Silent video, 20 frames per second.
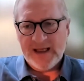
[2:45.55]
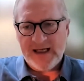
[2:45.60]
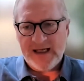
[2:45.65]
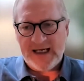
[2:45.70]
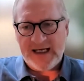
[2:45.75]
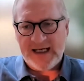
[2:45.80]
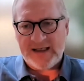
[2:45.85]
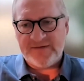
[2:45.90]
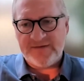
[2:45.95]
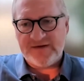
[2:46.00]

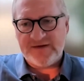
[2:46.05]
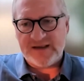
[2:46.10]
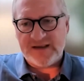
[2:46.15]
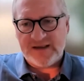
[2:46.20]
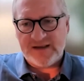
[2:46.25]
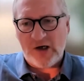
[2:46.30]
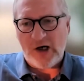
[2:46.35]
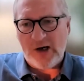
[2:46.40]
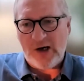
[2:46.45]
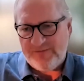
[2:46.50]
And
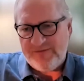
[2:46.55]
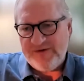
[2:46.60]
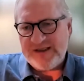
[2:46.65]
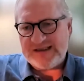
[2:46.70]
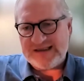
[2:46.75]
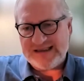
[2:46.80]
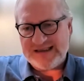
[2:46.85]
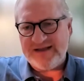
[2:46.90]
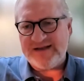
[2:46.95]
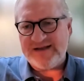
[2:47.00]

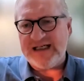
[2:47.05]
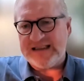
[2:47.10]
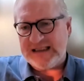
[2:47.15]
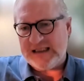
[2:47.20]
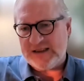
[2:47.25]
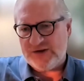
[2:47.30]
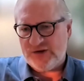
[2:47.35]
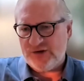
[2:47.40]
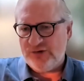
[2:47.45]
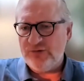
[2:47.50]
obviously that
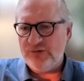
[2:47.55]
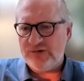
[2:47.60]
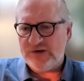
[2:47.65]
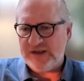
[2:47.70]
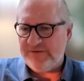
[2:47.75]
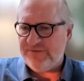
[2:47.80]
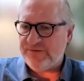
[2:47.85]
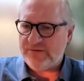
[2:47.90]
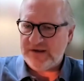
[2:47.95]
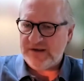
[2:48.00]
are two
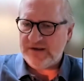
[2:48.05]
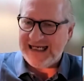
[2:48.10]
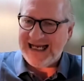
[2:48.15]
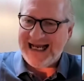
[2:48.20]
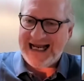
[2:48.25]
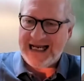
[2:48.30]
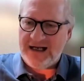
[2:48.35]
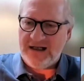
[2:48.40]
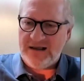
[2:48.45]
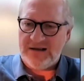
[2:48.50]
different
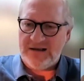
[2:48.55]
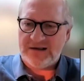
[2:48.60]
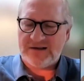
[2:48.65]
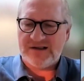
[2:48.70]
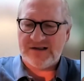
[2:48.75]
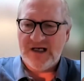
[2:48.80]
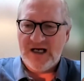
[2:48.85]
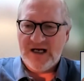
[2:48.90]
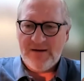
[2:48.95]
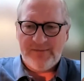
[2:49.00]
angles,